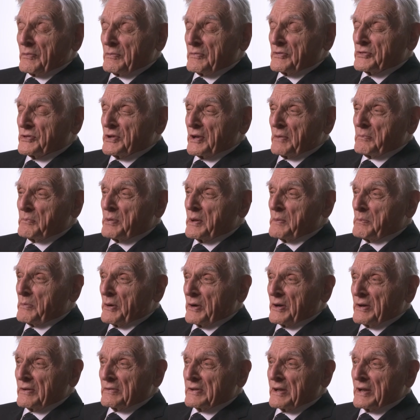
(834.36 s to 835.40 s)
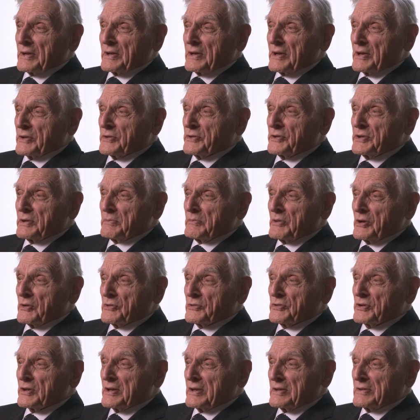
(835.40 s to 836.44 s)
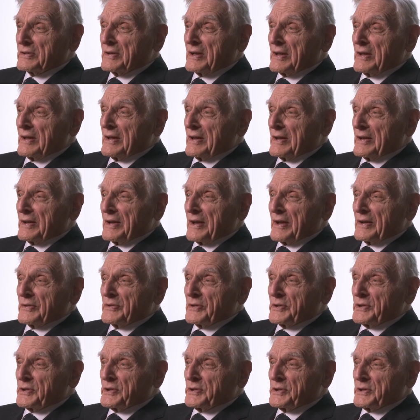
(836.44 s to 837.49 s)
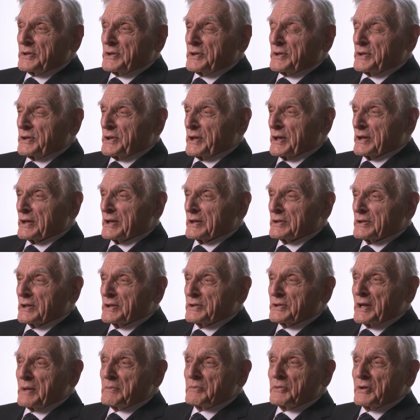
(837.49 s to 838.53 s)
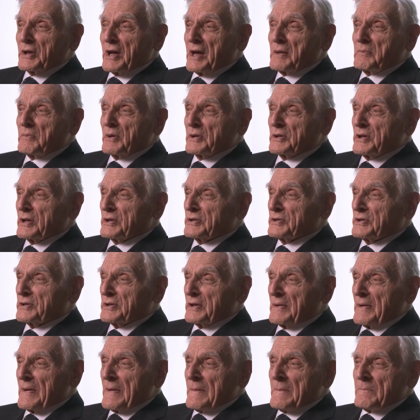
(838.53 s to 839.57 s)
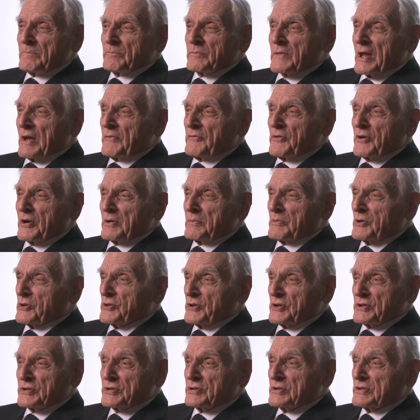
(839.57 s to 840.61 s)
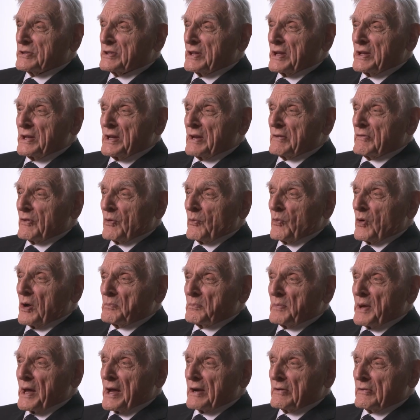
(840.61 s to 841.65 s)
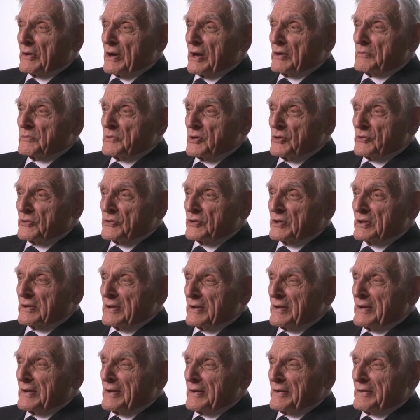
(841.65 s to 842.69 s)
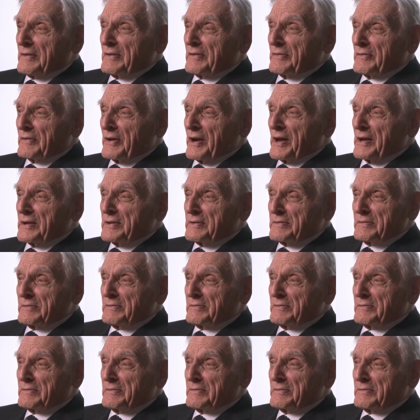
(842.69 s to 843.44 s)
some people can listen to music and think at the same time, but this, if you're a musician, they never want background music, right?